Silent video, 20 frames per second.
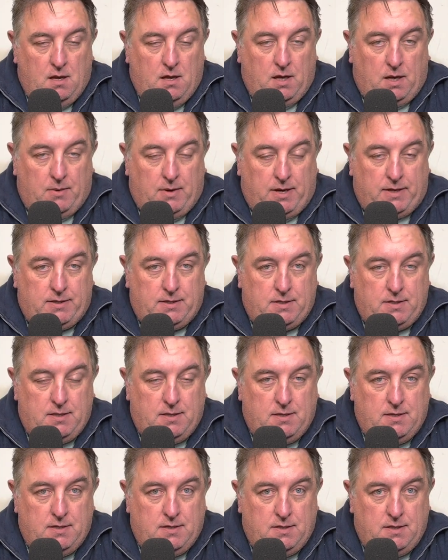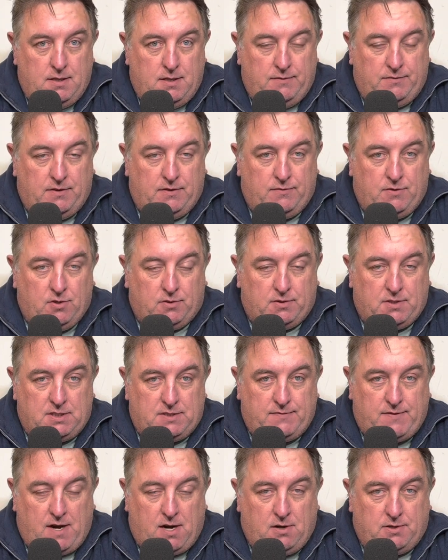anyway, if you've gotten this
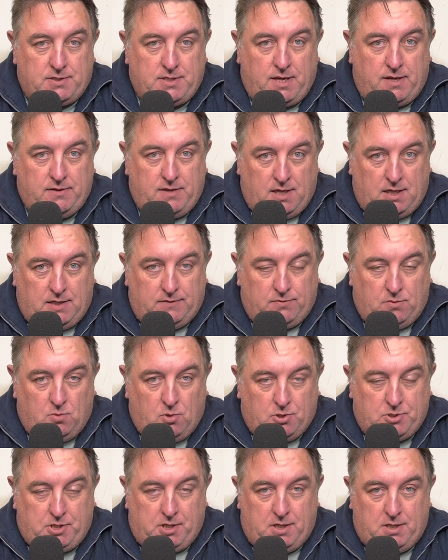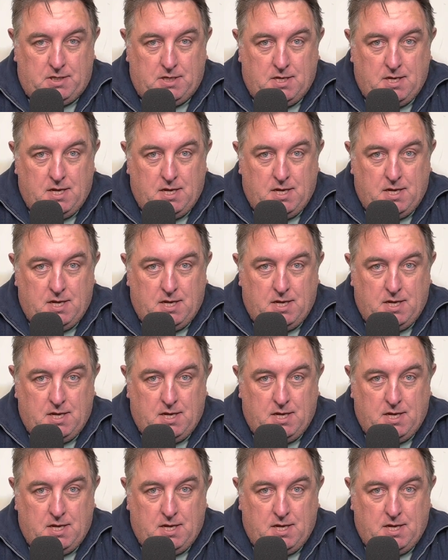far, I'll say thank you for watching.